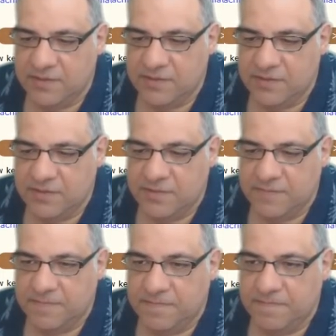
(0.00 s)

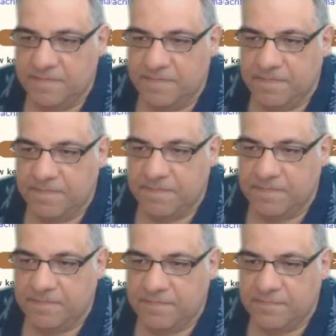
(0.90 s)

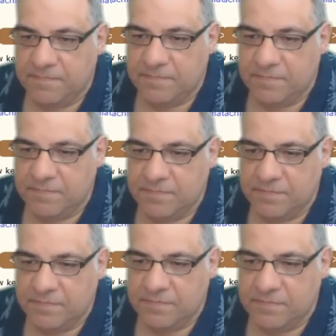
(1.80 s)

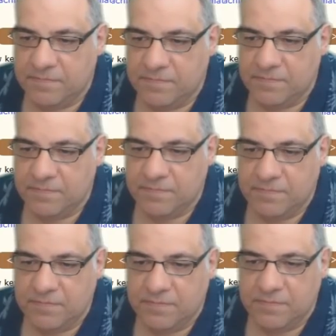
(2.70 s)

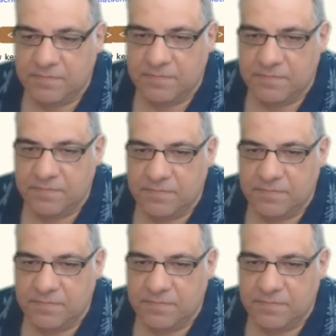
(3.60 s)
(silence)